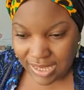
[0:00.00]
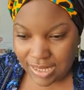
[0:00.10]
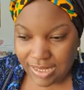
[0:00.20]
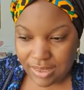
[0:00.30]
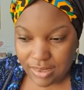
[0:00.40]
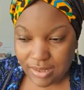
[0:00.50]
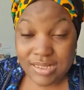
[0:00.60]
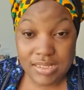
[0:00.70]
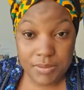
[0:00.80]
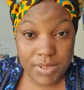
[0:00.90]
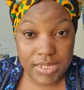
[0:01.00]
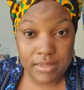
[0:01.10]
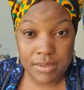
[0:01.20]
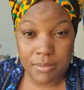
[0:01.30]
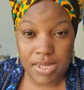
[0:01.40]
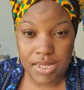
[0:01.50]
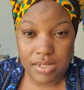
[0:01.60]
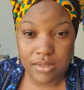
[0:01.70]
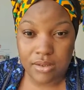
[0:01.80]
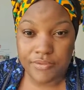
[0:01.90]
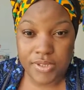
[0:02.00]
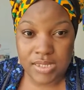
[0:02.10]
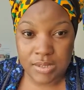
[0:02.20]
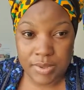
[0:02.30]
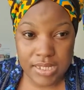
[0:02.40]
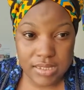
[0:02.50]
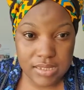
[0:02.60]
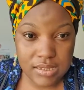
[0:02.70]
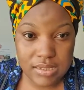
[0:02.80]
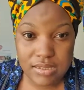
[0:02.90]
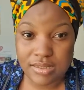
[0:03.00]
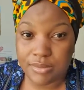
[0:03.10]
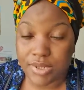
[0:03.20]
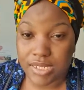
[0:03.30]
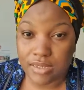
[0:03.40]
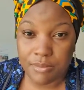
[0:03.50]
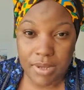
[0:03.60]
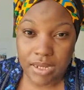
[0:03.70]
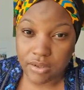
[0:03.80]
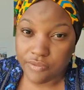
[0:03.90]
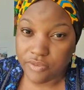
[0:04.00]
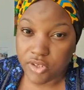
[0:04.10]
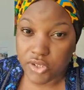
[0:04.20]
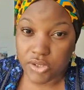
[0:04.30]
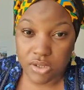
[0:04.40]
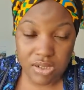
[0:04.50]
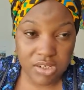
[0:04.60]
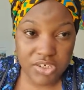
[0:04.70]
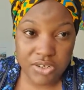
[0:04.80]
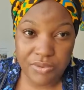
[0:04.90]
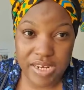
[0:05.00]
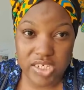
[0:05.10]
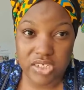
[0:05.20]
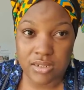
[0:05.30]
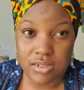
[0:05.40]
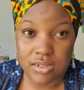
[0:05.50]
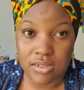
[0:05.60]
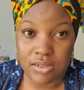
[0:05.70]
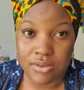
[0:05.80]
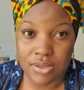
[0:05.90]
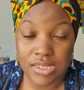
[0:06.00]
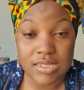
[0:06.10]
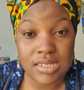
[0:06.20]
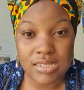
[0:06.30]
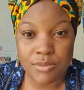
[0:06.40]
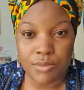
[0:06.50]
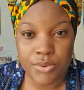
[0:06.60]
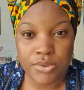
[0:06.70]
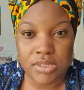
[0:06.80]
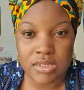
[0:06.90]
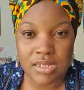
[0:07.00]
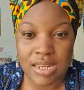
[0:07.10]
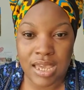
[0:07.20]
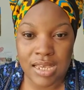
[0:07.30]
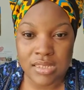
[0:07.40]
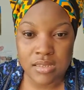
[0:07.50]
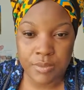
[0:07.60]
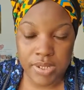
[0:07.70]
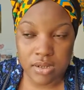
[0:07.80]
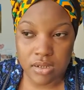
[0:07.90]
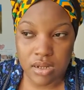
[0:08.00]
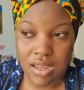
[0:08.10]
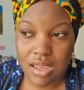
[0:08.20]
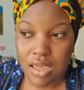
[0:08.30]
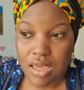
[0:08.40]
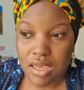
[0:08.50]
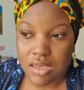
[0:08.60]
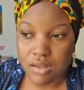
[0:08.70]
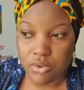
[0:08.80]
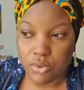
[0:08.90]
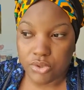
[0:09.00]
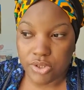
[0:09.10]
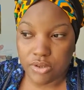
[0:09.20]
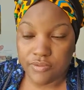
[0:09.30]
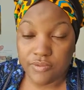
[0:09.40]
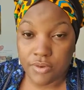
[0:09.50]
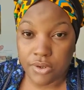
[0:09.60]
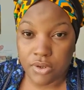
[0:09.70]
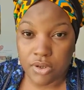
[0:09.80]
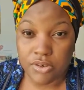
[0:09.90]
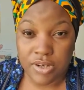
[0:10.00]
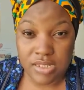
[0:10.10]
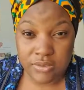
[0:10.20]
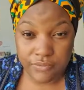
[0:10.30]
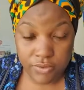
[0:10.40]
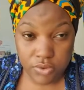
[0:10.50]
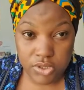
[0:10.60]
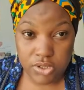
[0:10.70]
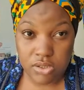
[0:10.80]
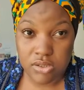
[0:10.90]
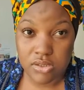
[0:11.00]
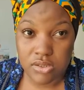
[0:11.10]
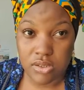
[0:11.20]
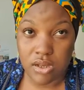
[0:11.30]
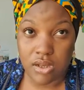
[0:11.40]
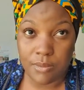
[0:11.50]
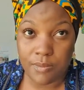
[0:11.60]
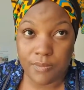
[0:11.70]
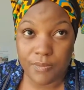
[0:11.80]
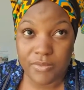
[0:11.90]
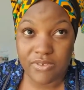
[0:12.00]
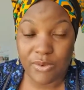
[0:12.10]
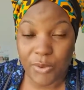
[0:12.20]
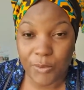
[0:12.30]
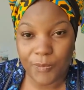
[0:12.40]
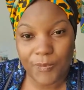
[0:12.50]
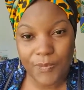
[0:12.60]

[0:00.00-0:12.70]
and stimulate the mind of your siblings, stimulate the mind of the younger generation. It's important, and it has to be done in order for a greater future to come. So